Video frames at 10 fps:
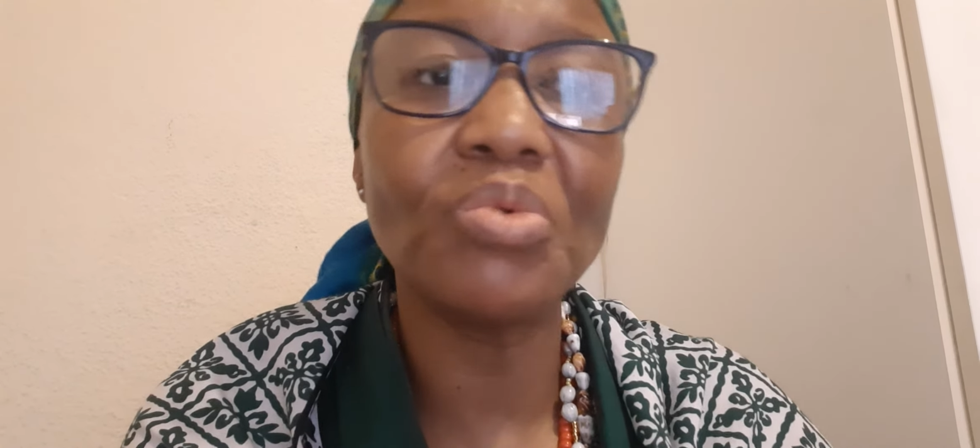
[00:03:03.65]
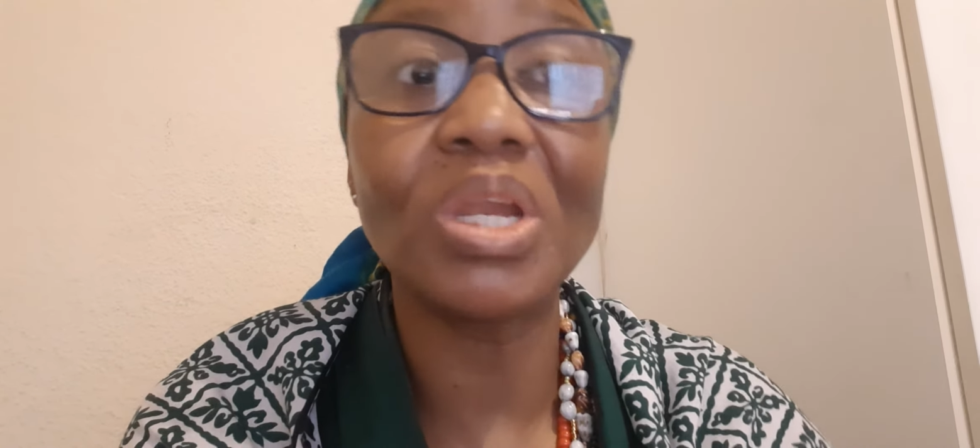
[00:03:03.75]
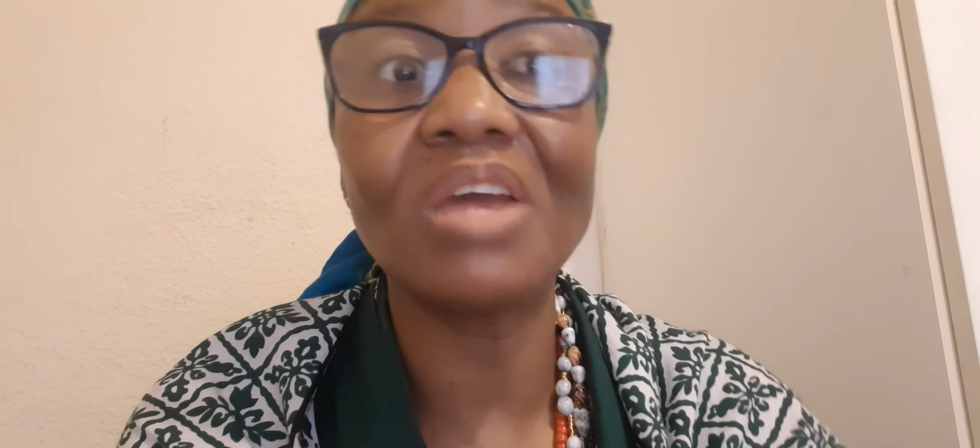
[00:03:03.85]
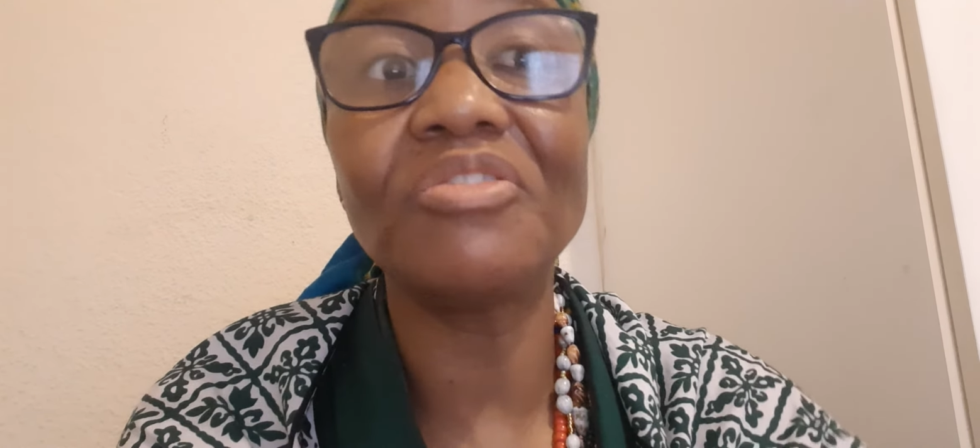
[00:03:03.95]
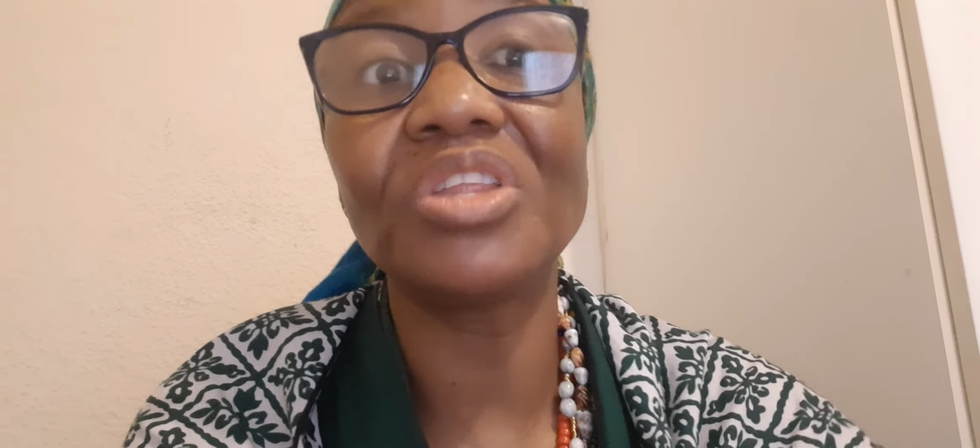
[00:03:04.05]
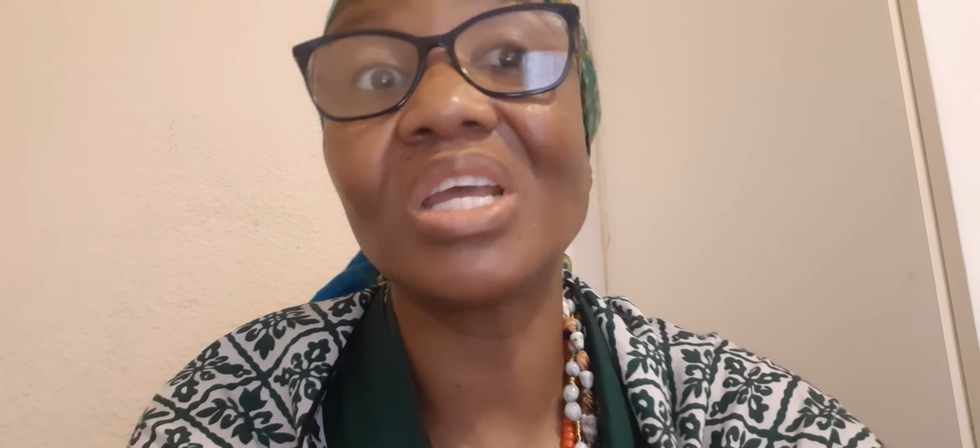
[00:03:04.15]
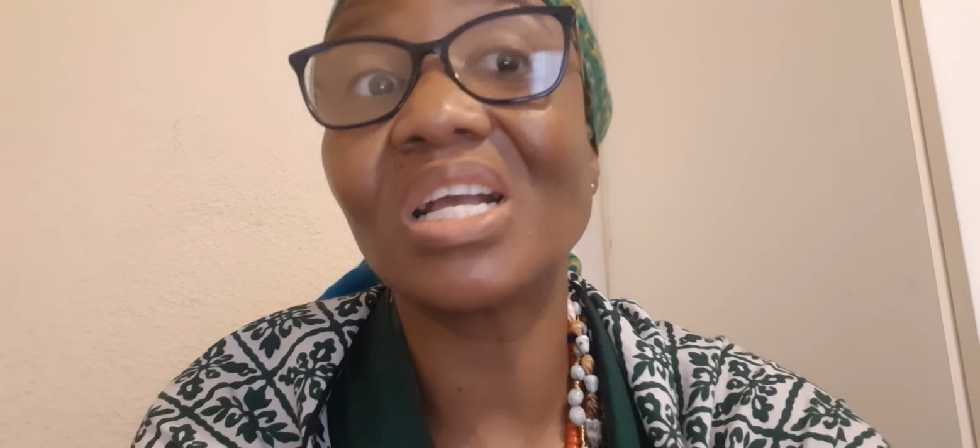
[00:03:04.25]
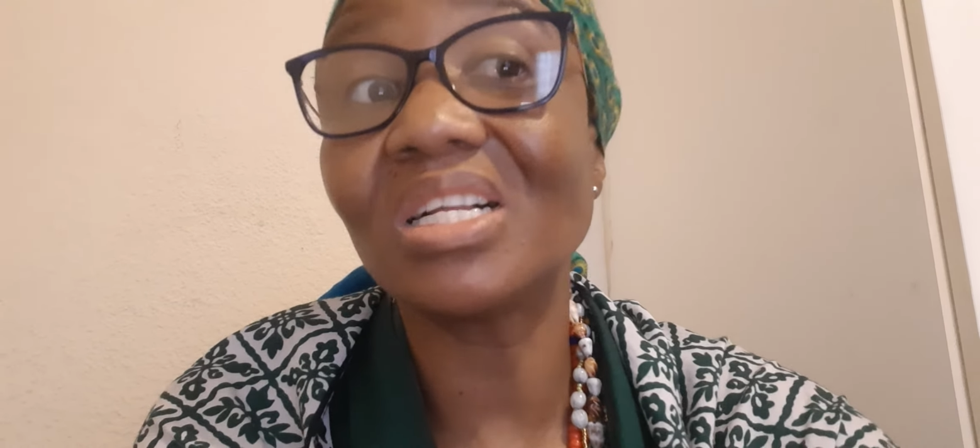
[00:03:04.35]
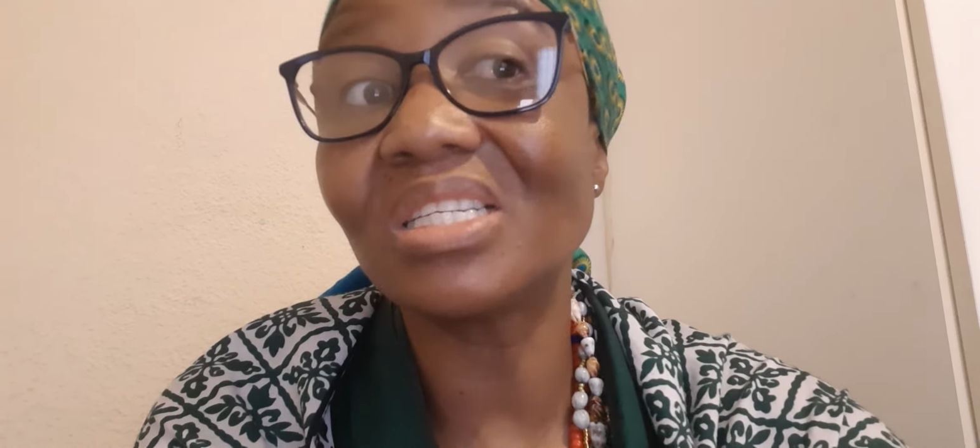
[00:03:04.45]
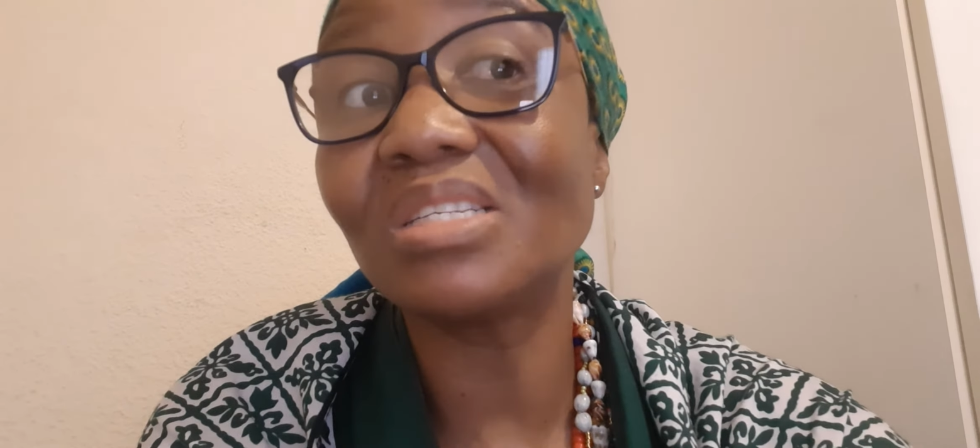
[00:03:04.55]
when everything
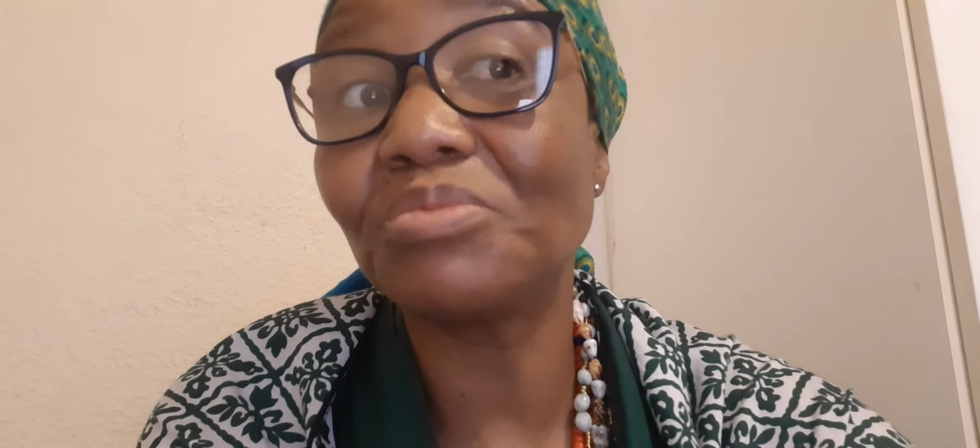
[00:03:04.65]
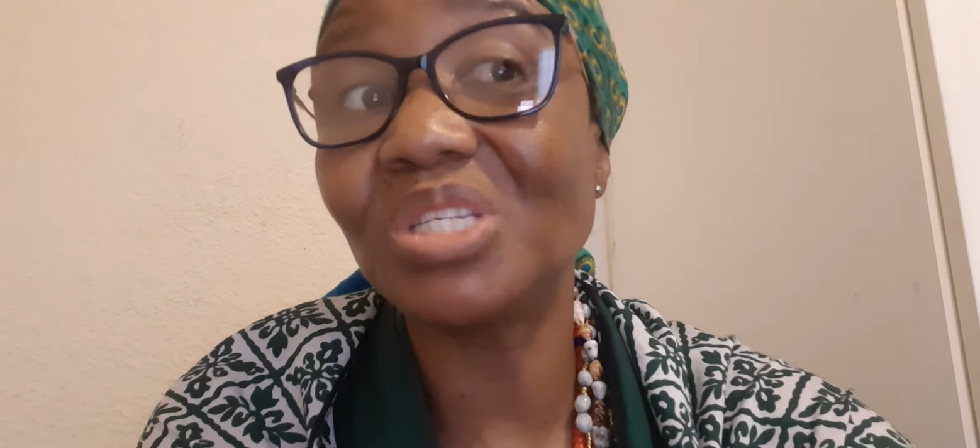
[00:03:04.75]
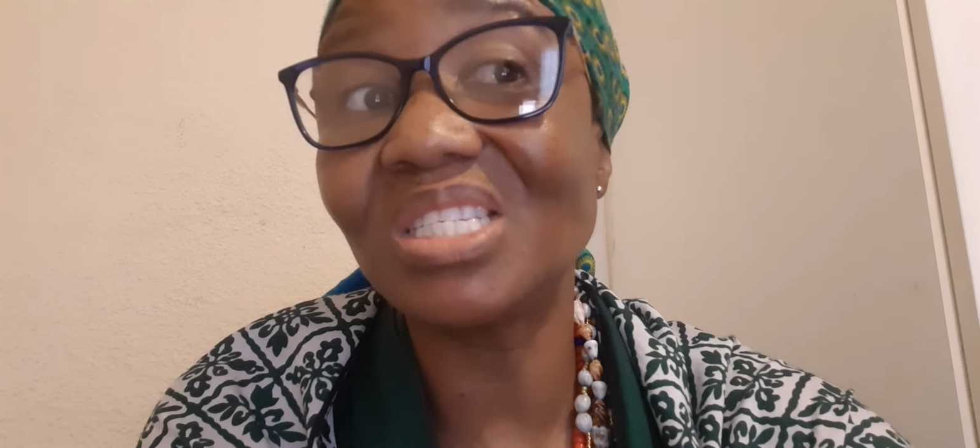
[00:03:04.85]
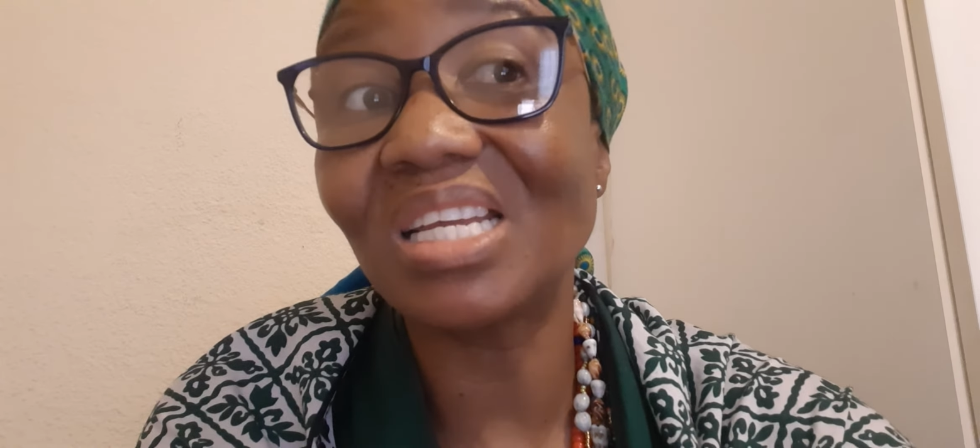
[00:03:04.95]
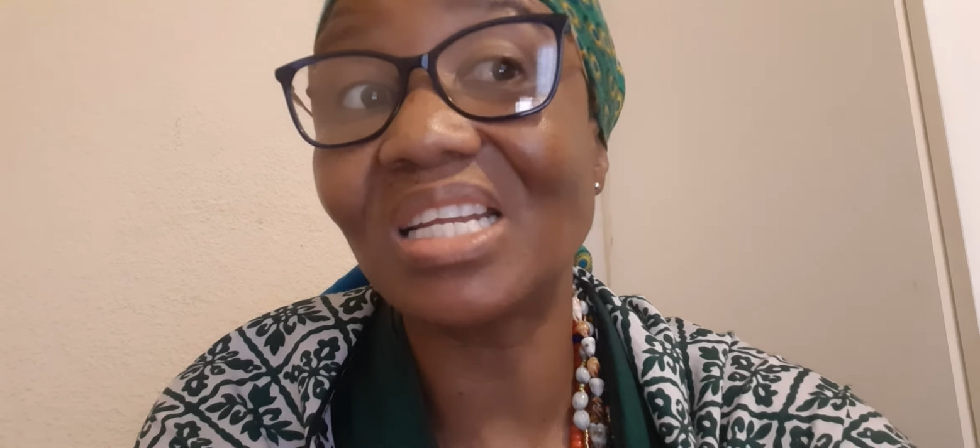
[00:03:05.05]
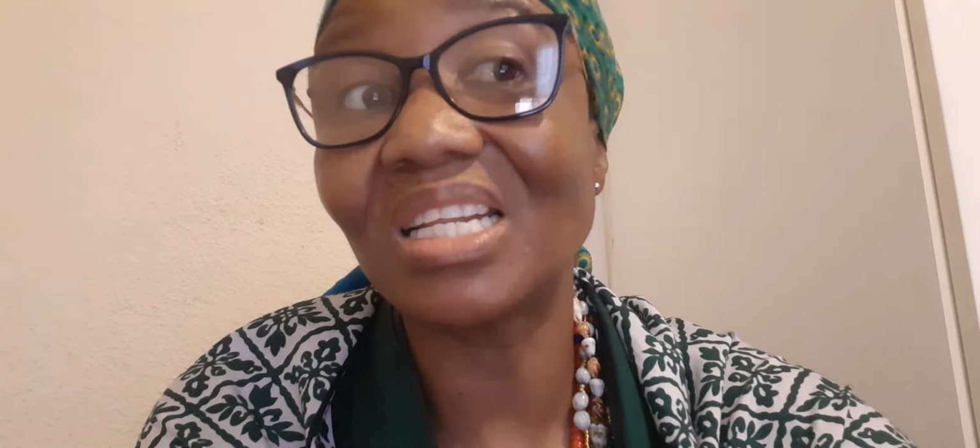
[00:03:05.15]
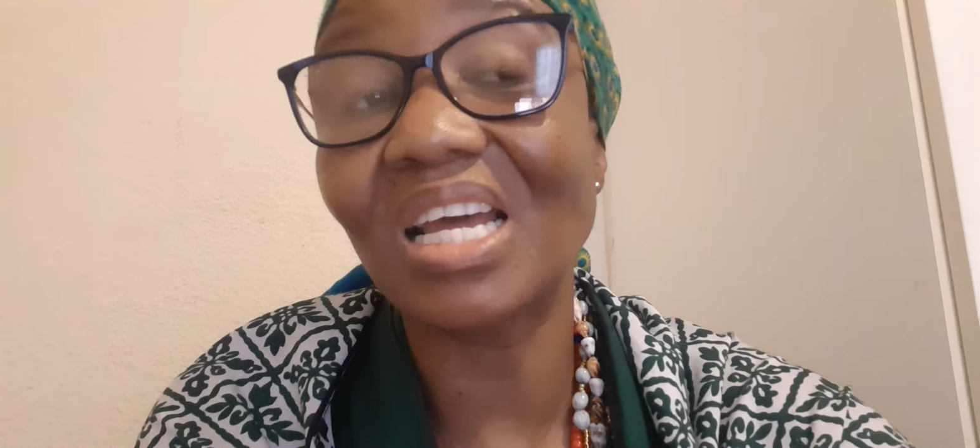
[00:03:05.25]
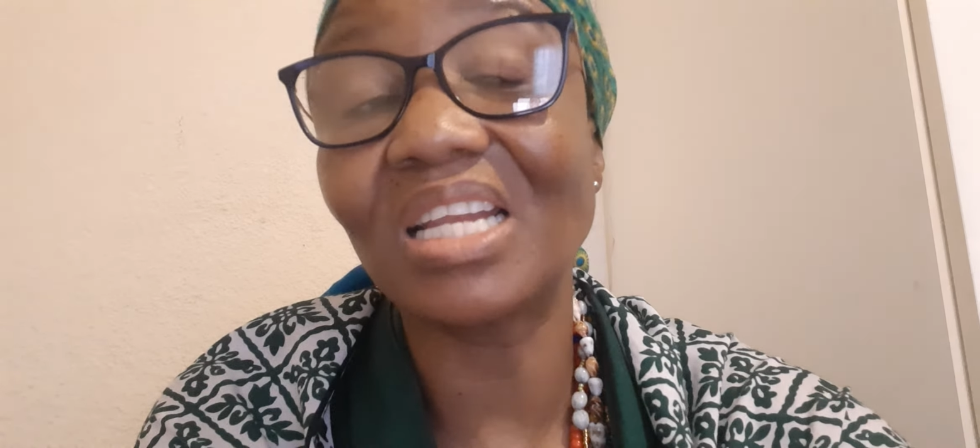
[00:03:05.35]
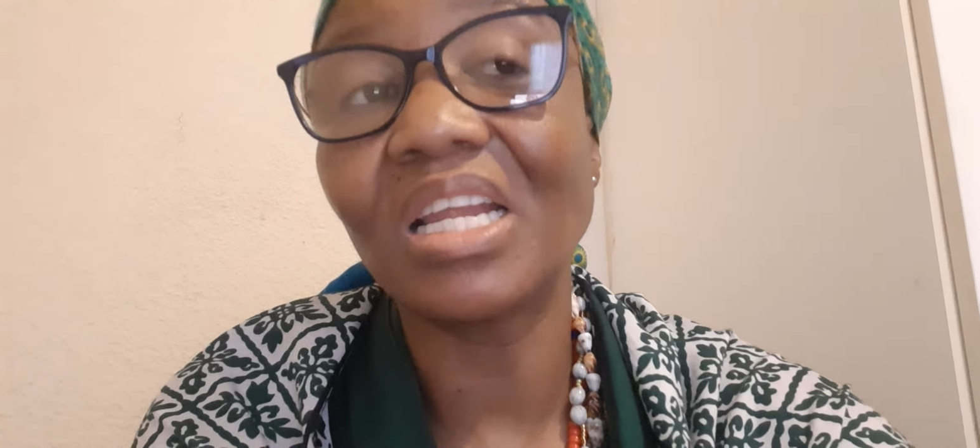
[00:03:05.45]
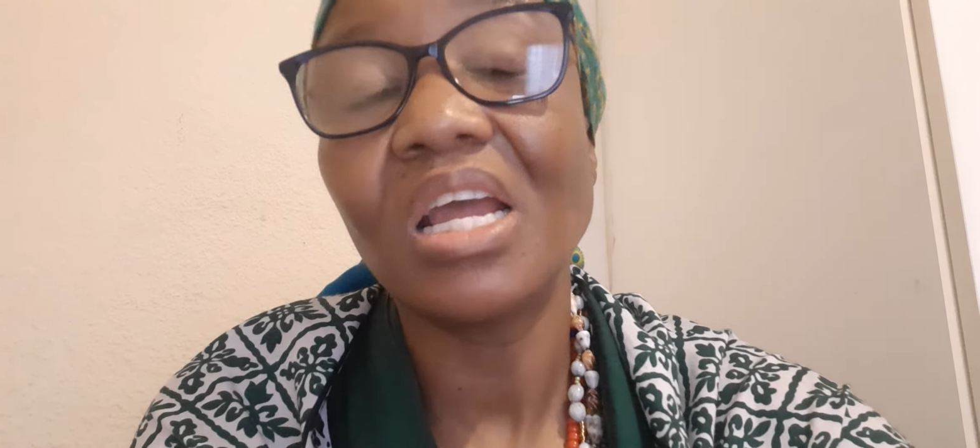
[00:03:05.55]
else has been said and
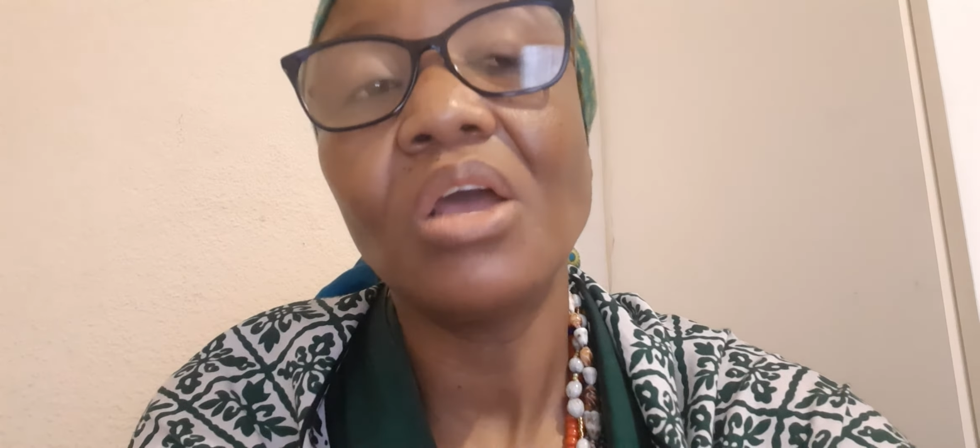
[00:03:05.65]
done,